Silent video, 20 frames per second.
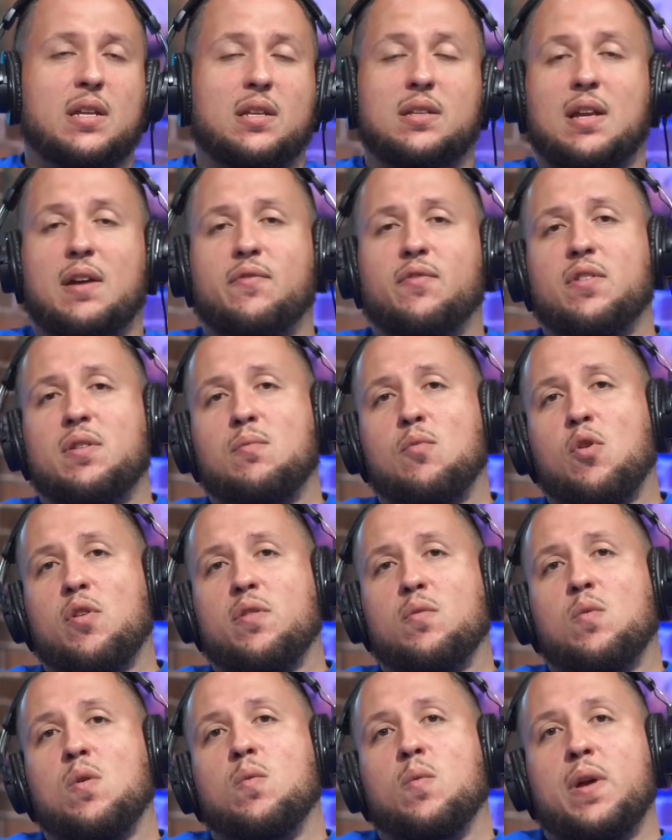And definitely more
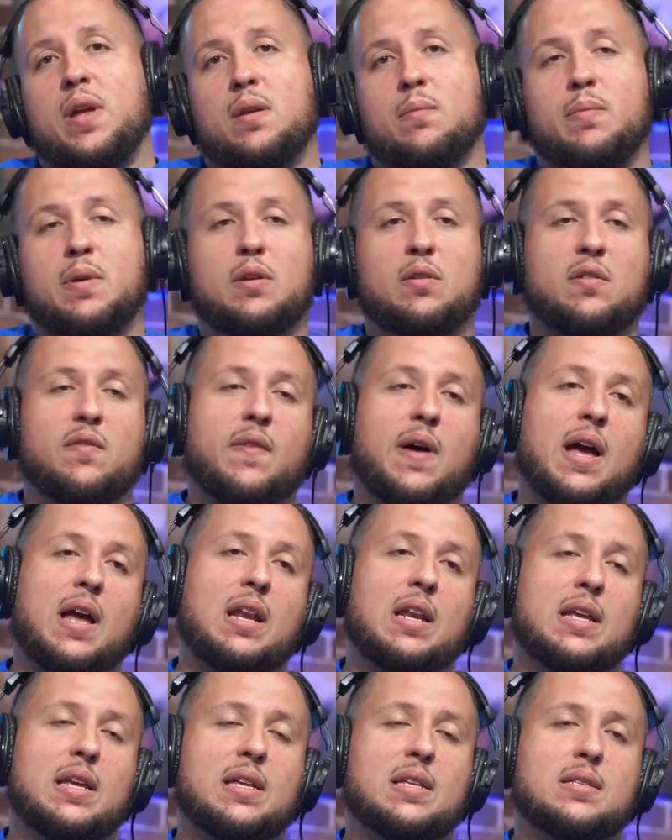than one way to build a
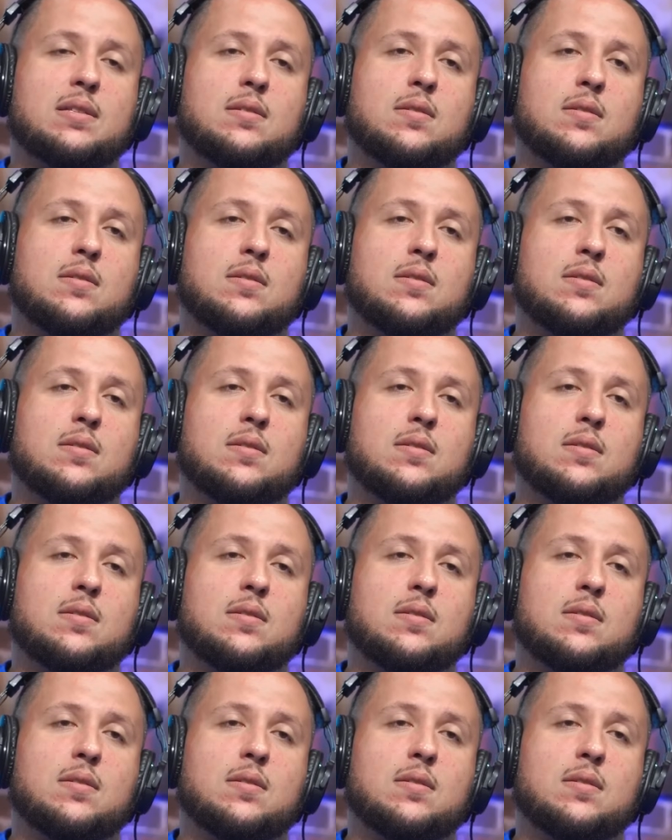violin.